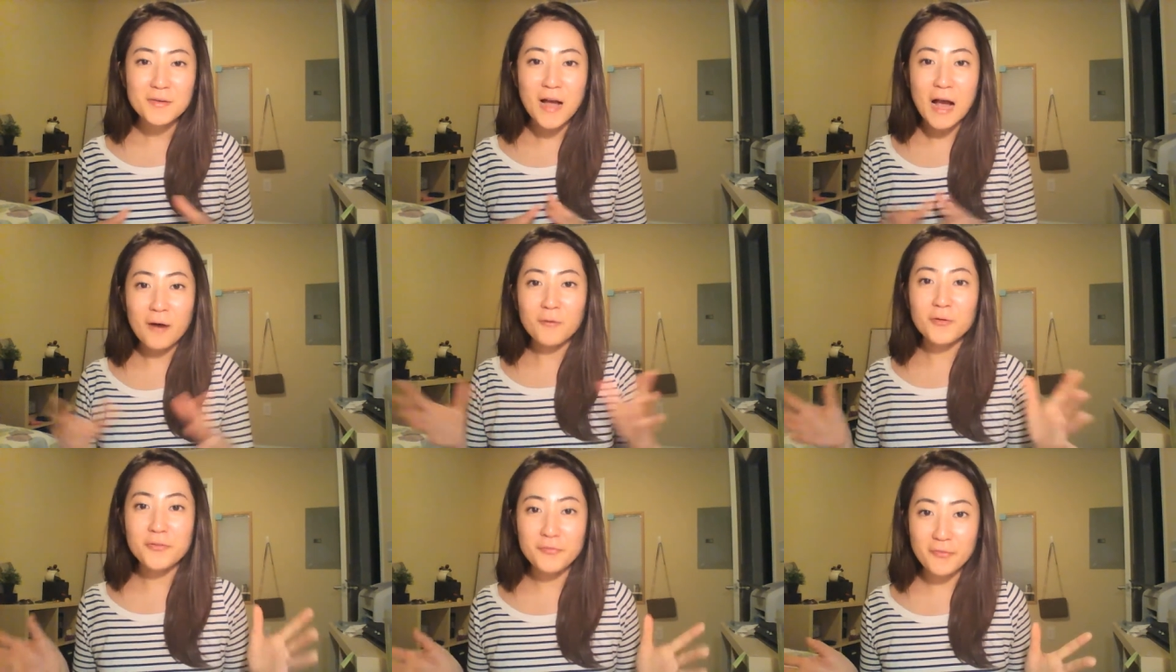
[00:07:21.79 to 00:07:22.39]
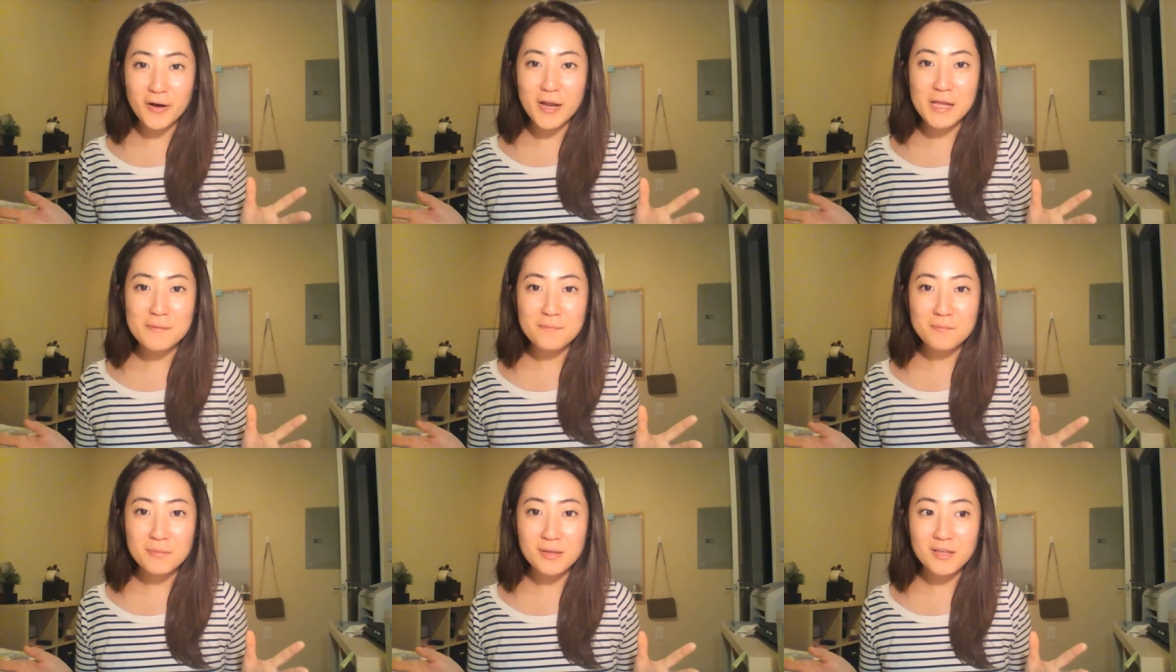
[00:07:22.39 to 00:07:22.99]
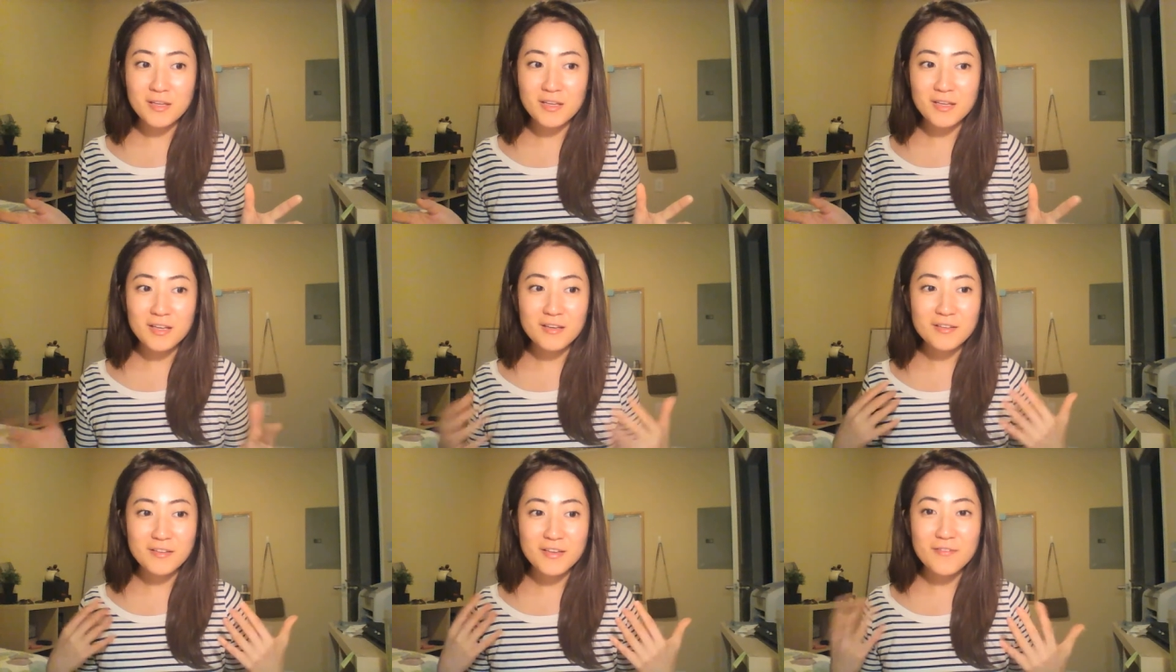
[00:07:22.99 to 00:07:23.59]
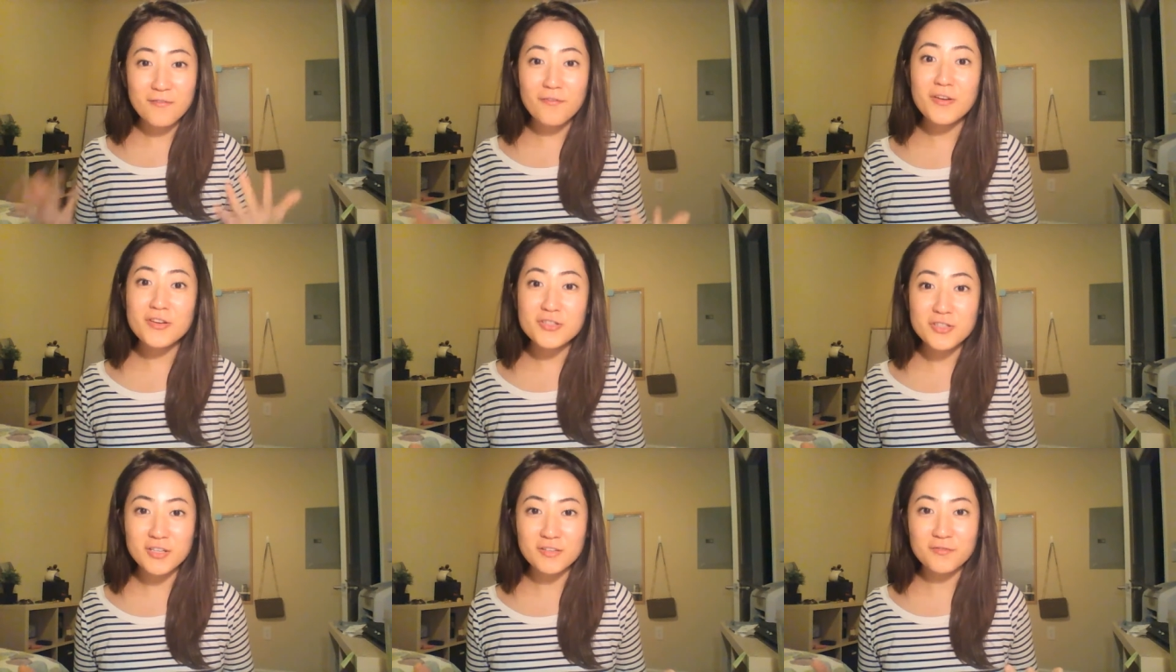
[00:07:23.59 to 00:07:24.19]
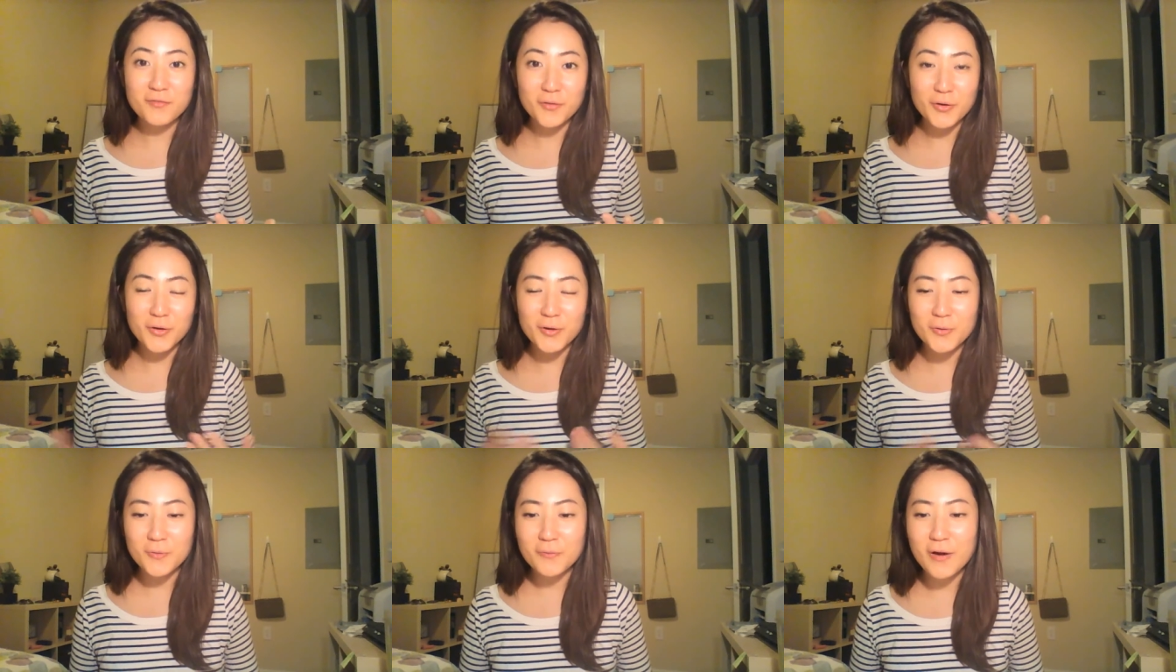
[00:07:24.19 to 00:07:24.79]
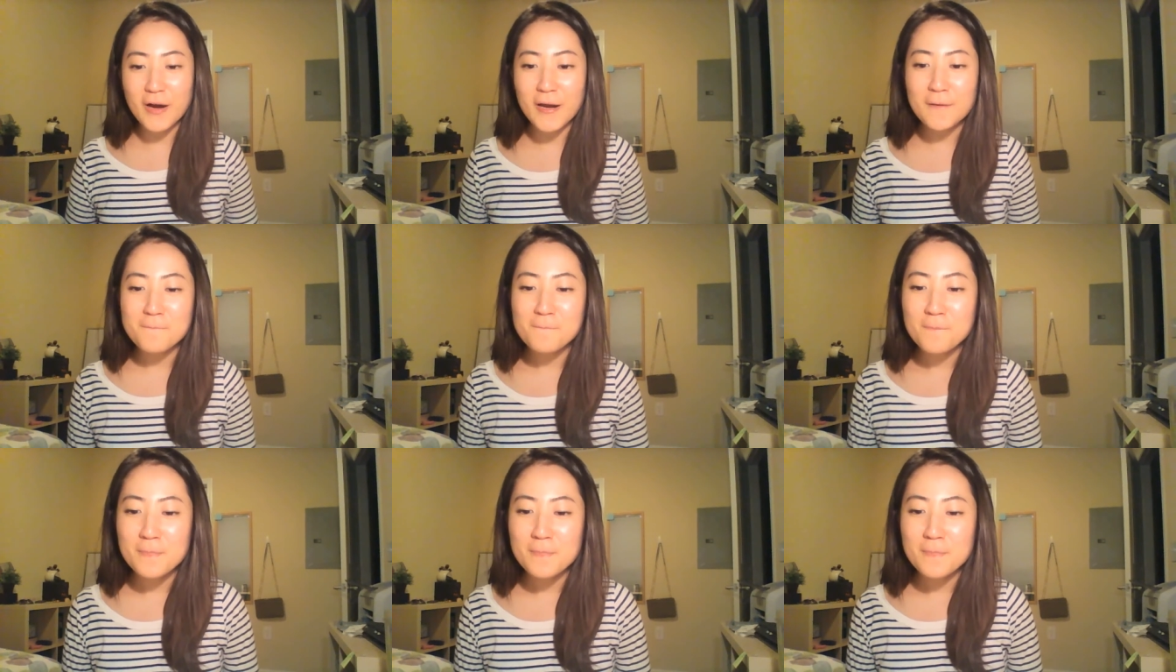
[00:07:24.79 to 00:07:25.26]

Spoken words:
hour frame be efficient for you, right?